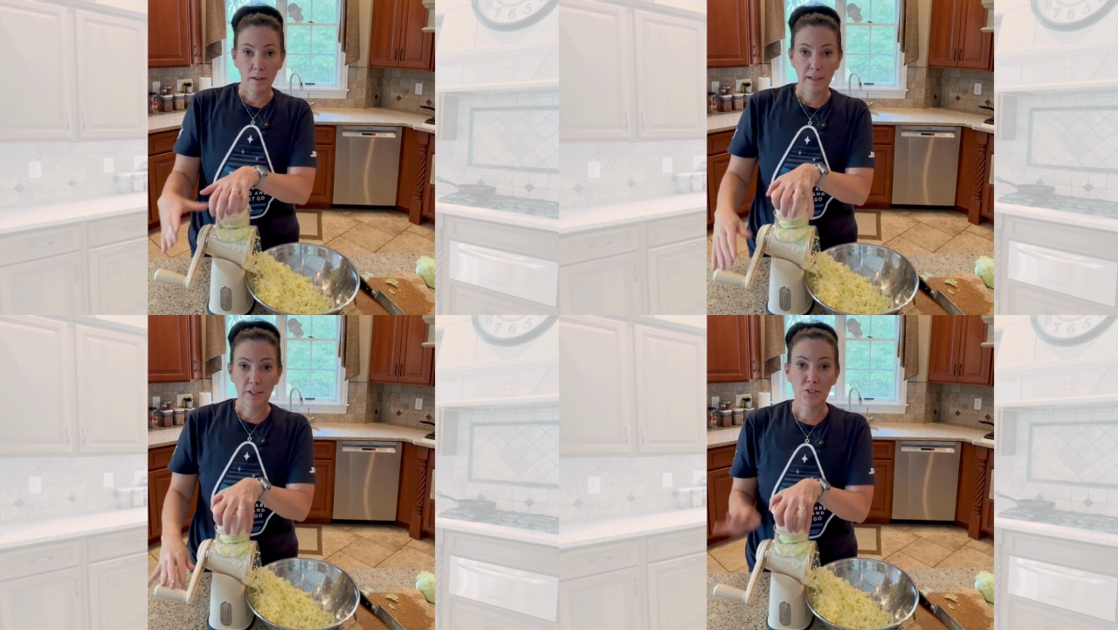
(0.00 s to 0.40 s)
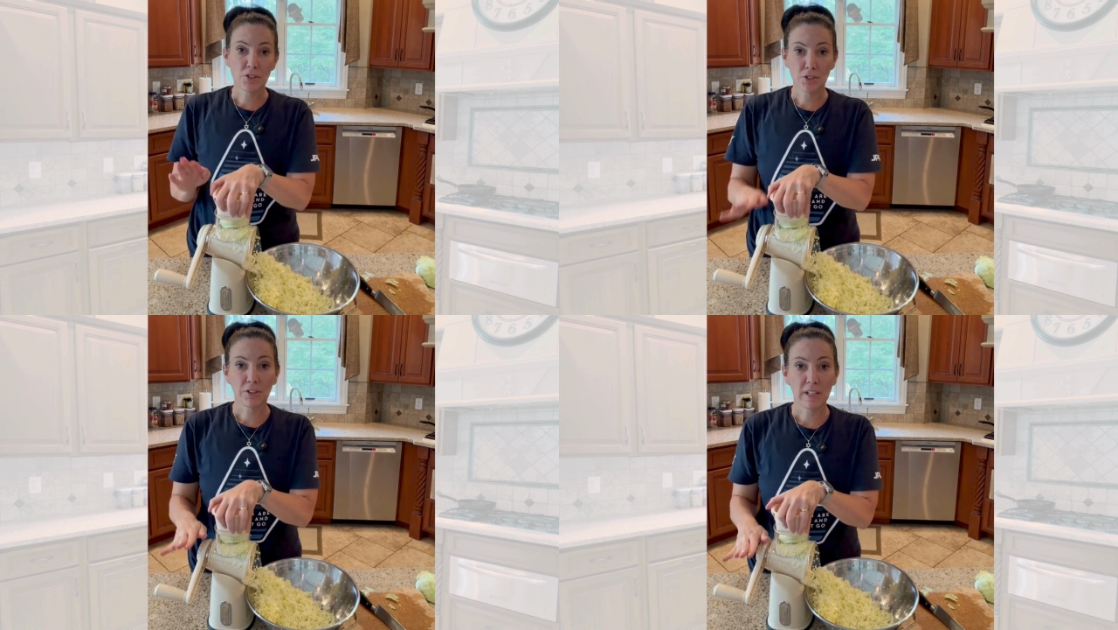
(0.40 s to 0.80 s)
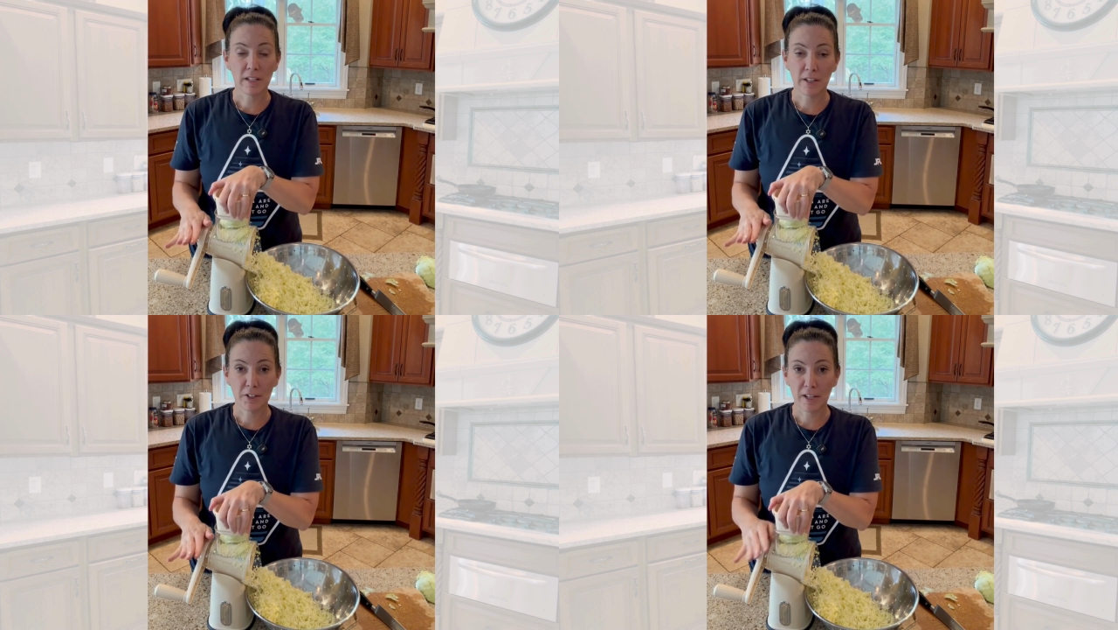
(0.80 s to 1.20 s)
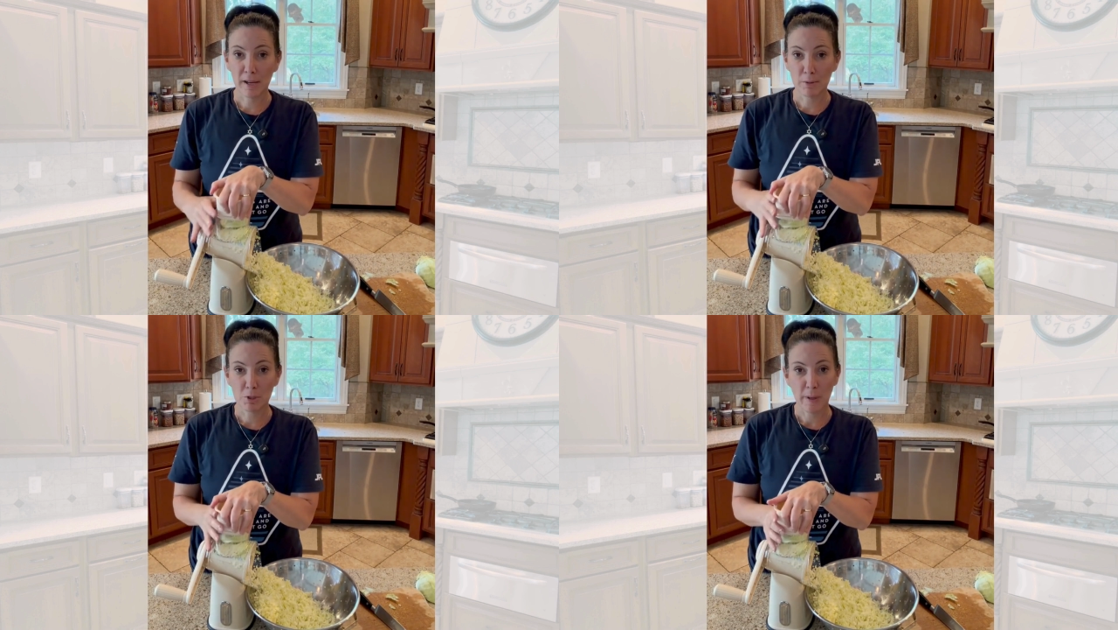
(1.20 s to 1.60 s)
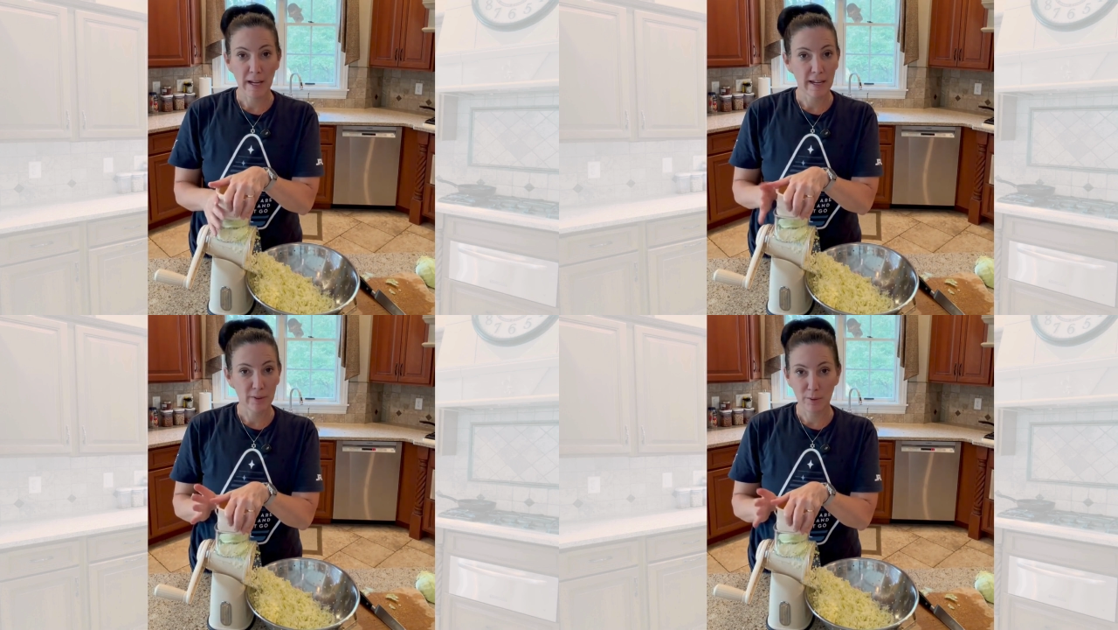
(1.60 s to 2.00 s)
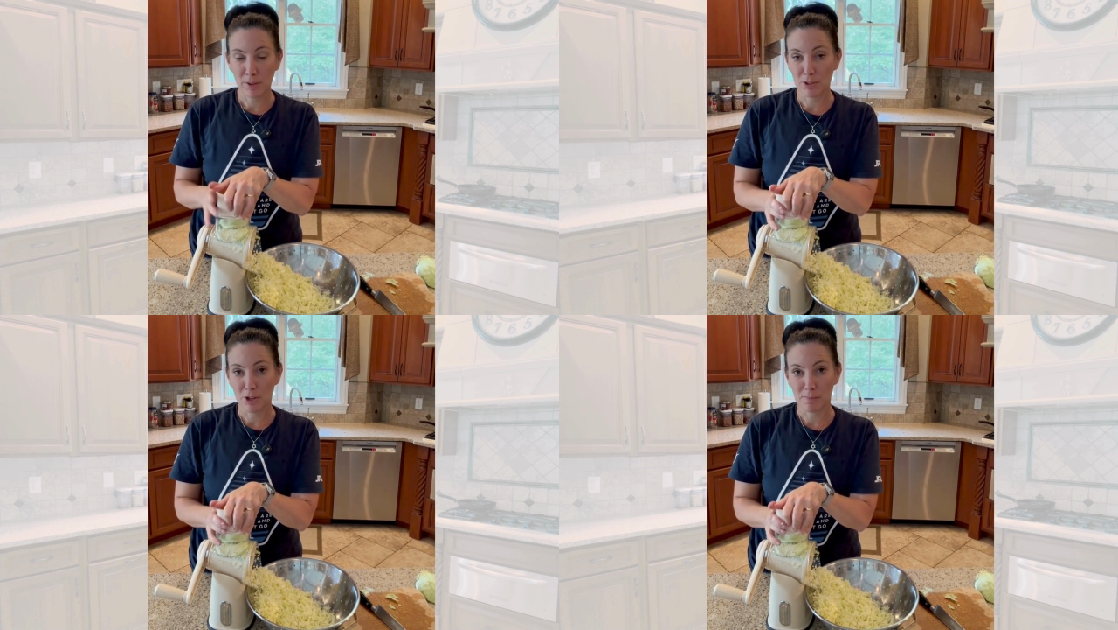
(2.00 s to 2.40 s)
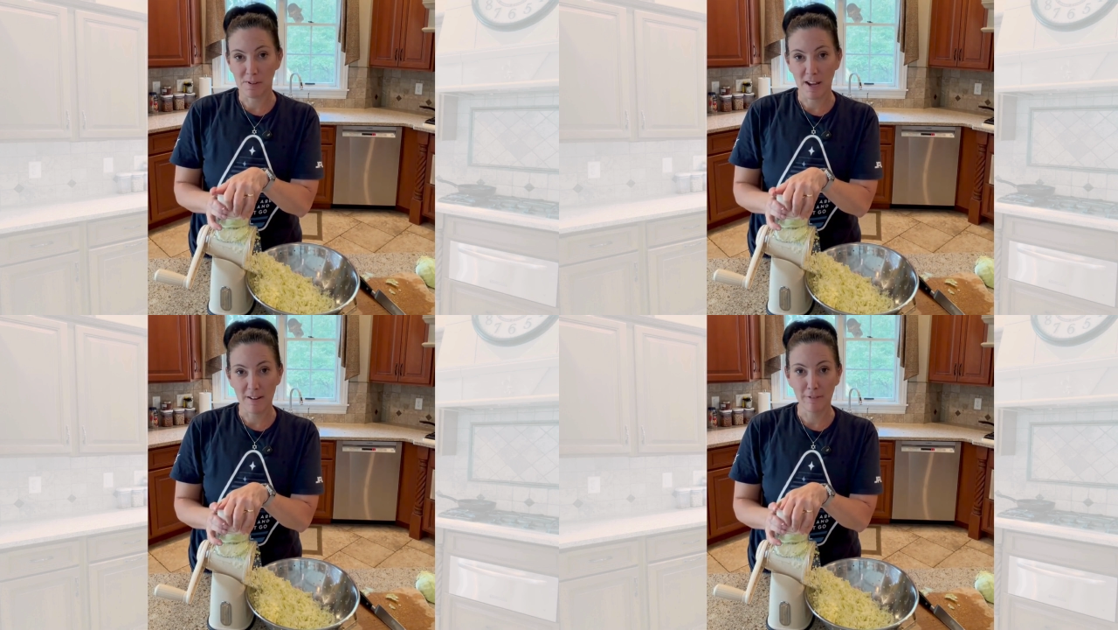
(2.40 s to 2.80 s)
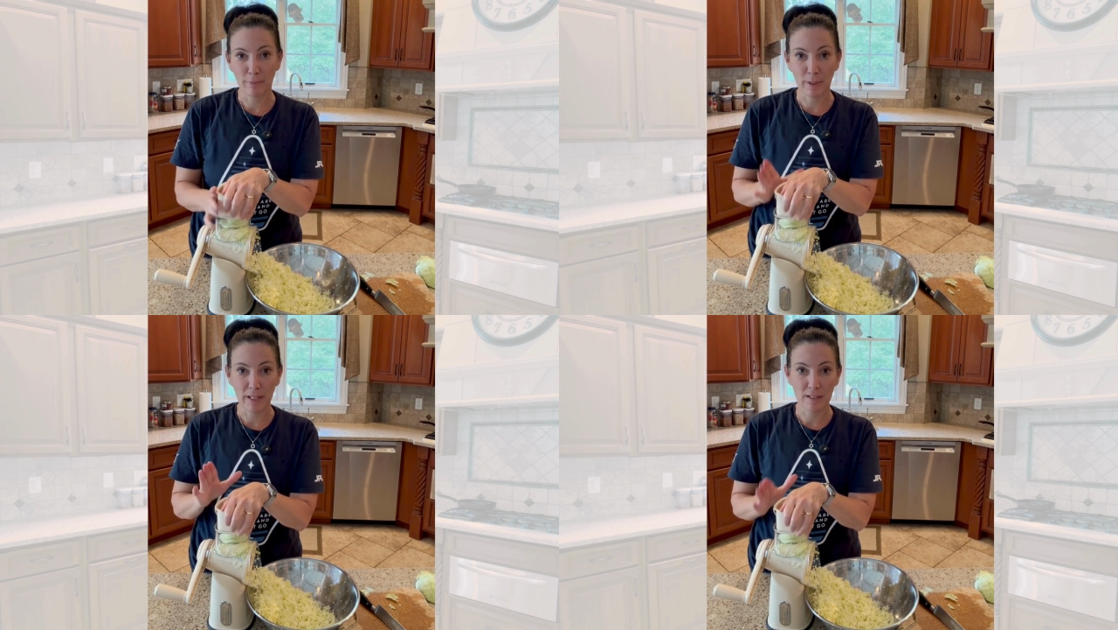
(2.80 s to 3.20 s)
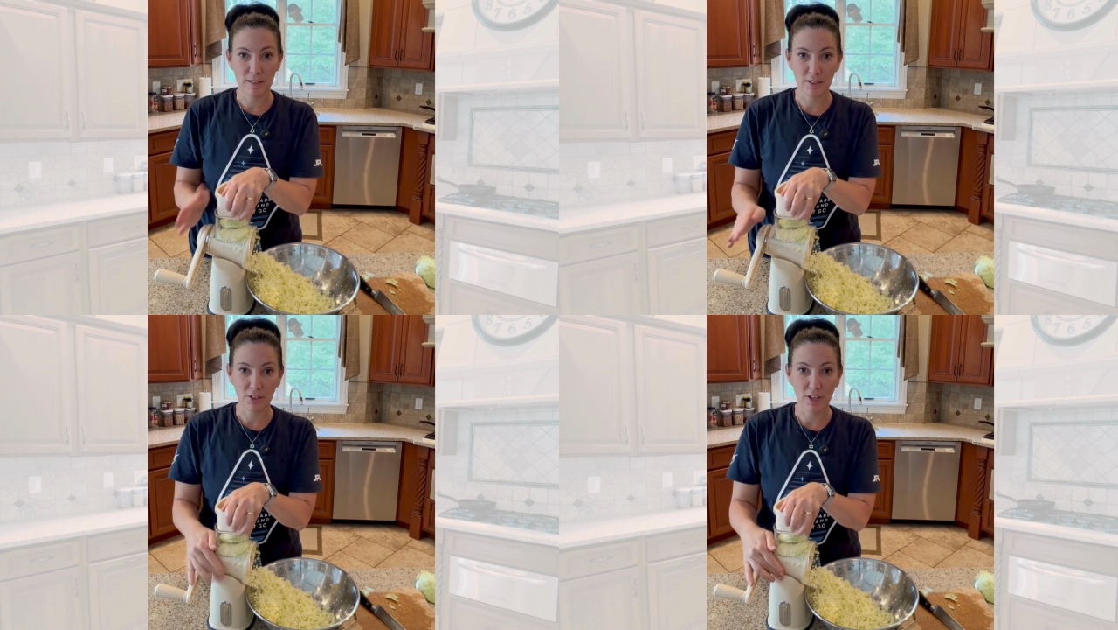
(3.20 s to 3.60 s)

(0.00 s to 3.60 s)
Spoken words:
Now you can certainly cut your cabbage by hand with a sharp knife, but this little